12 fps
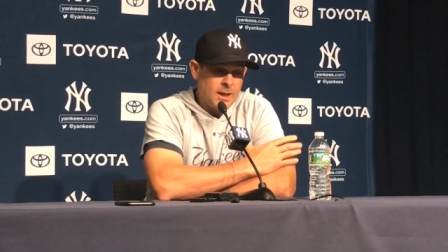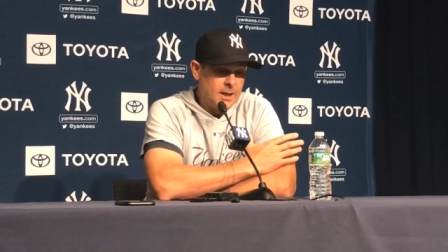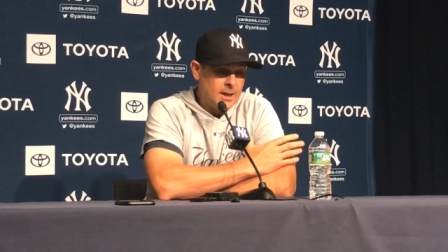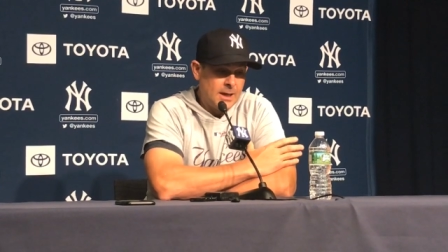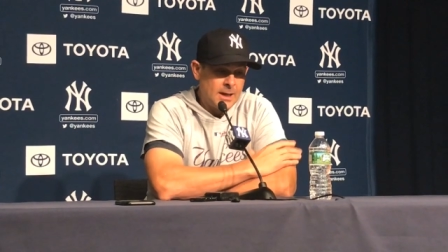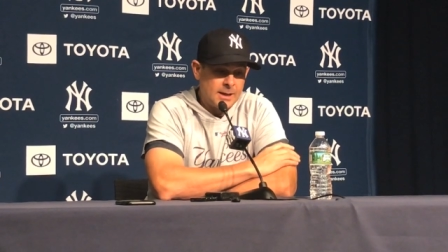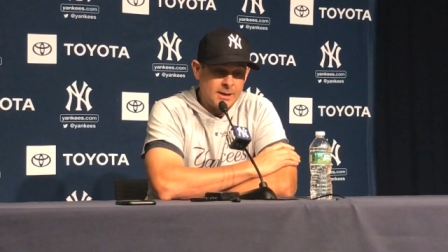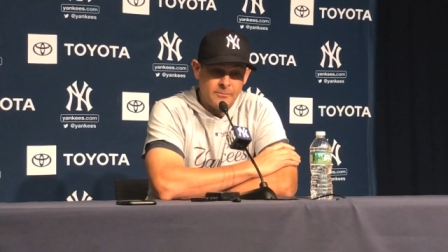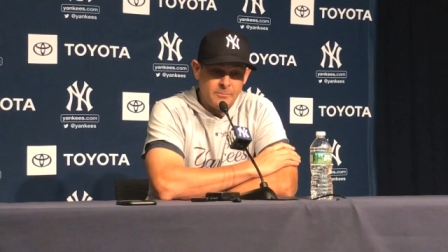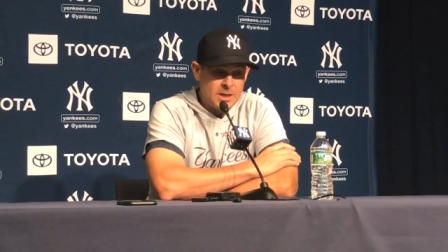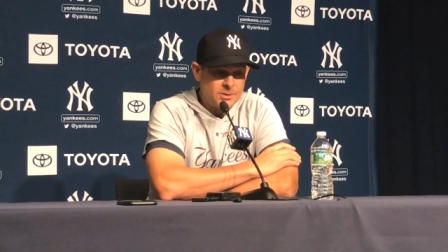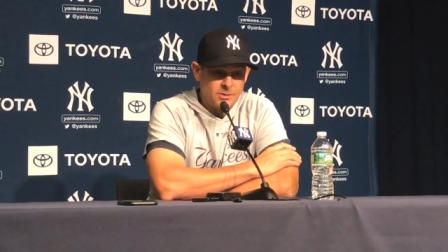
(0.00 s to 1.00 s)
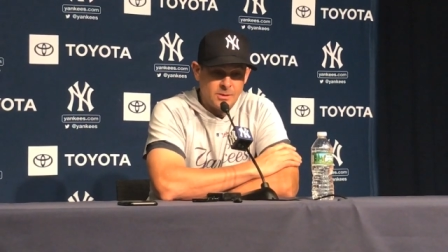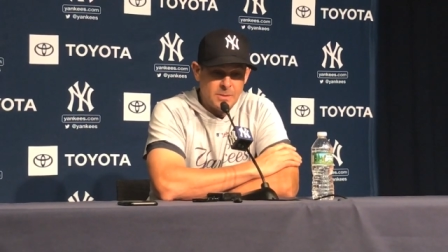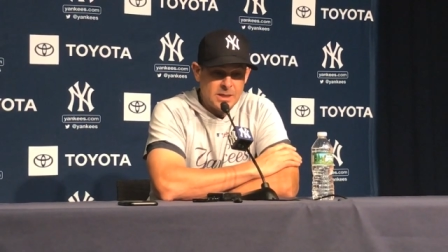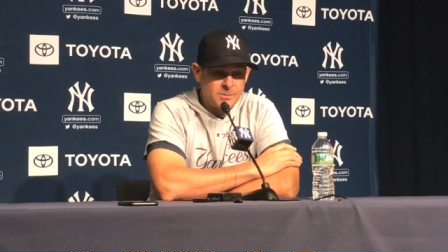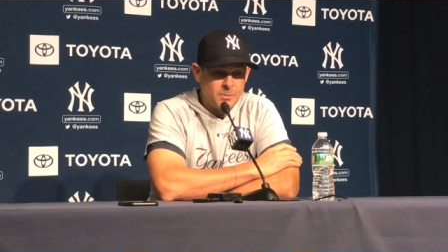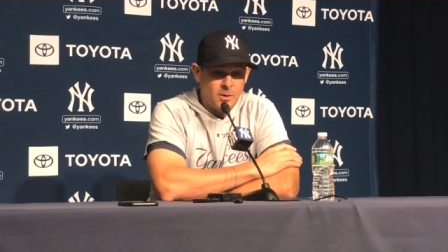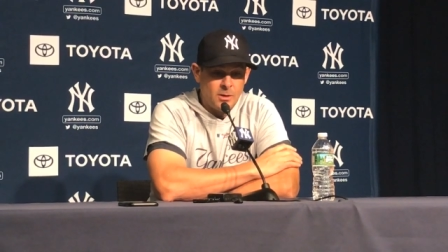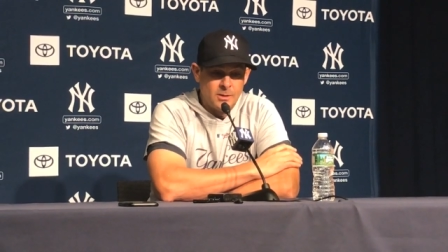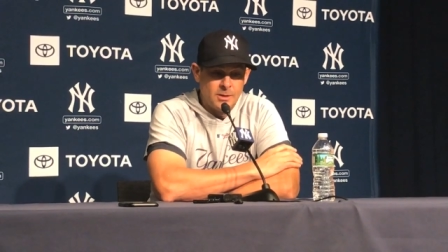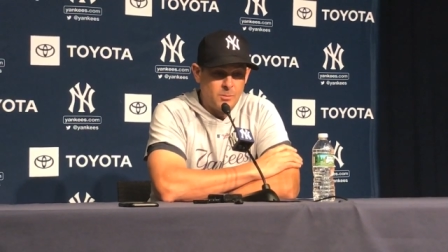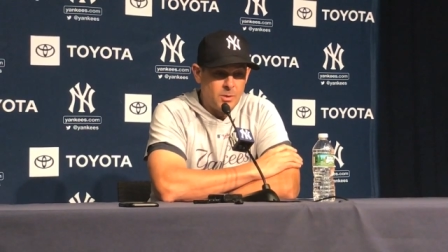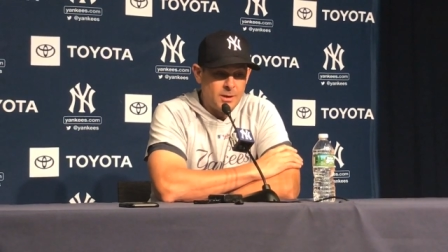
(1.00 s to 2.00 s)
And, and I give Major League
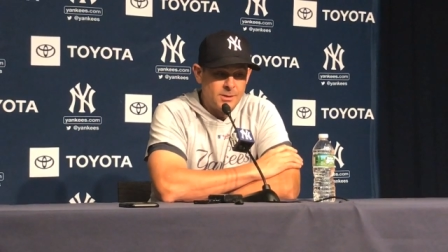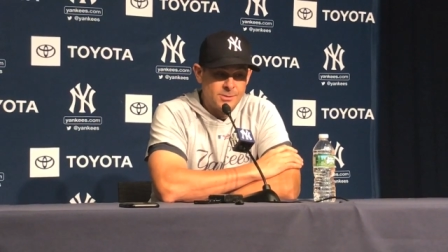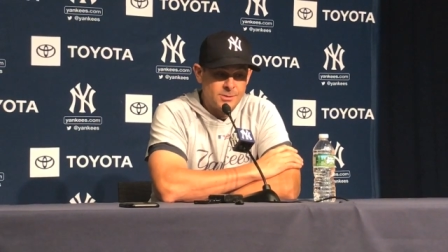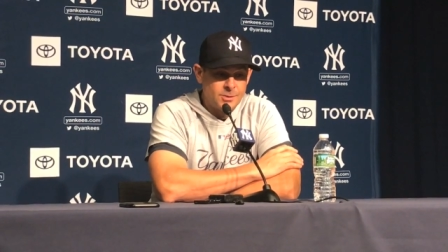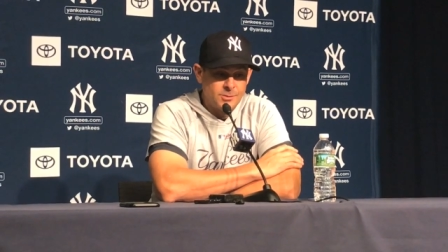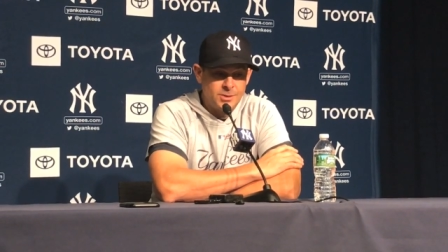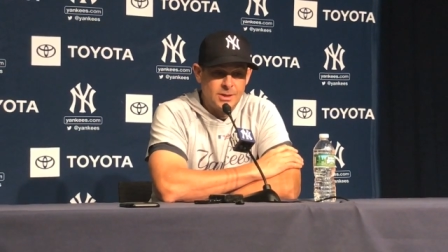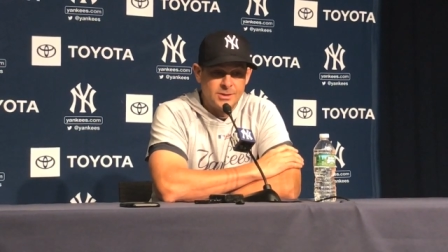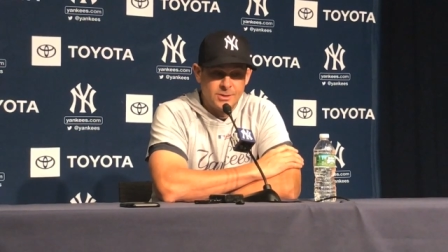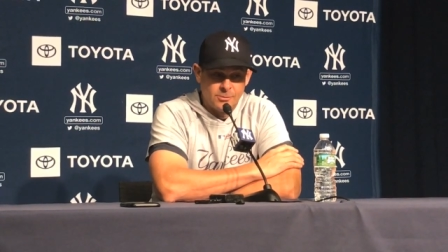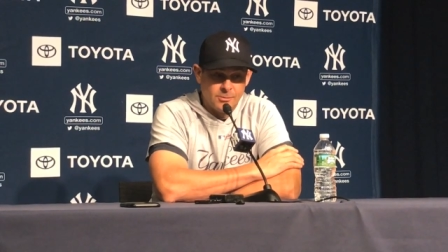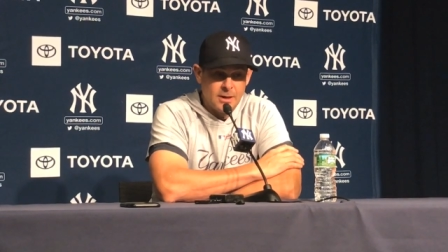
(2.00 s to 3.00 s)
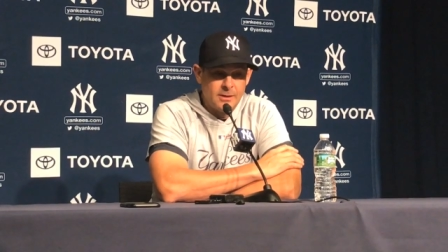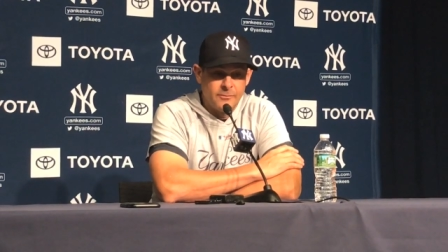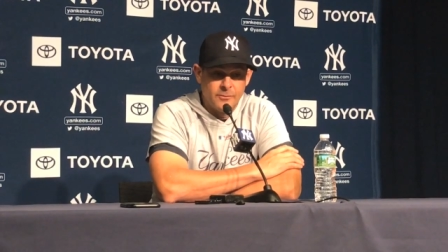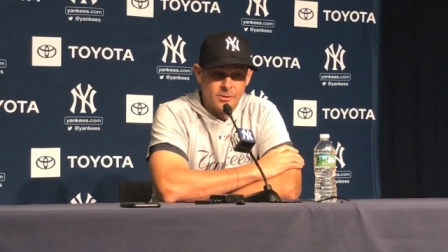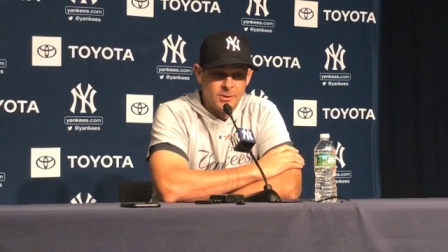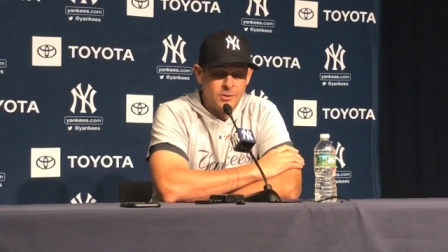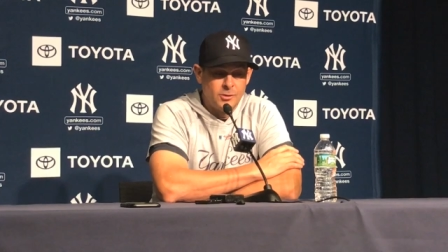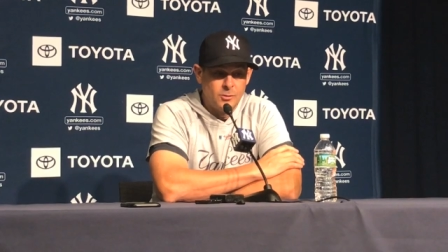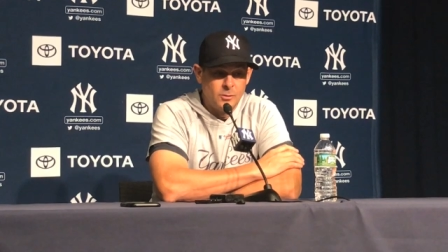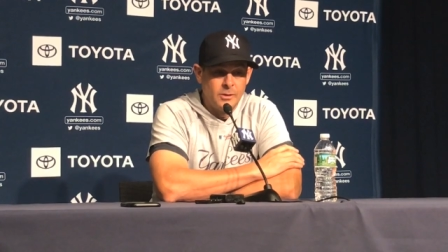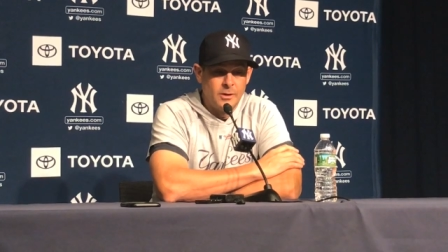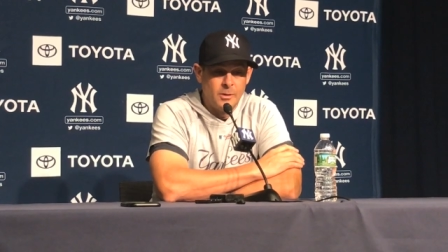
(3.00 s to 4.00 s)
Baseball and the Players Association credit for
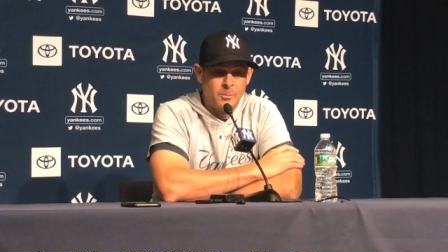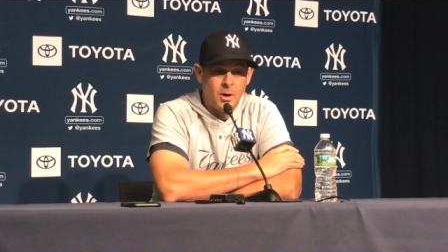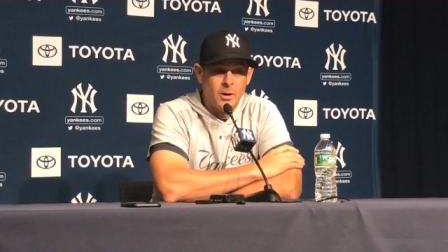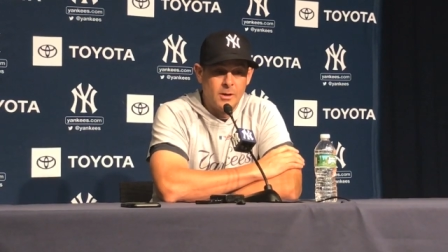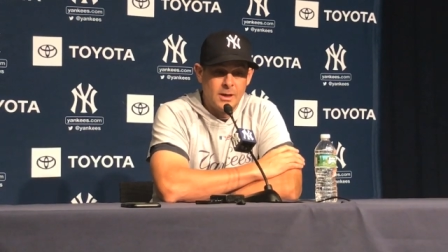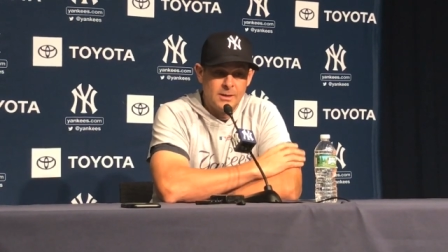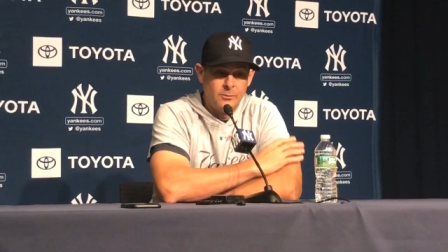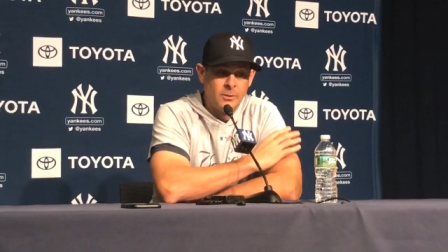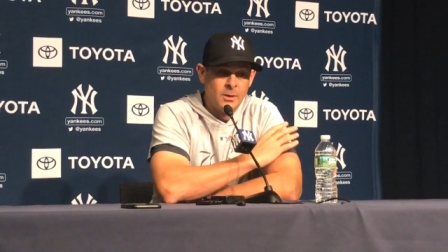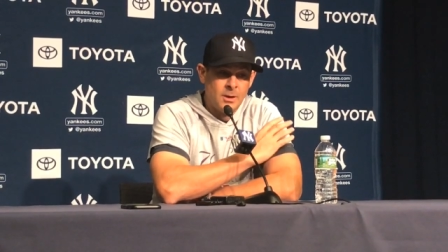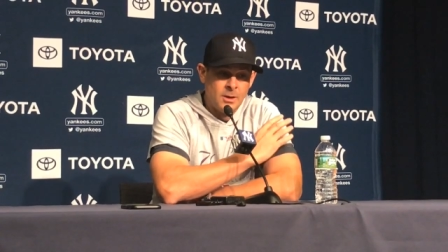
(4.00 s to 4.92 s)
doing their part in,